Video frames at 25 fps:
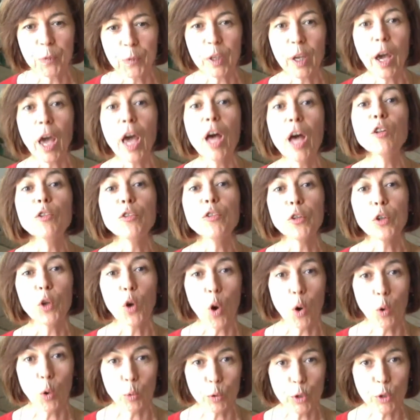health
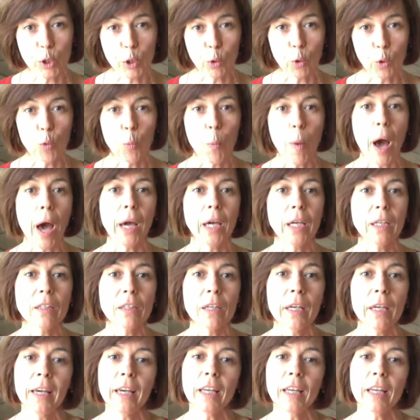coach who might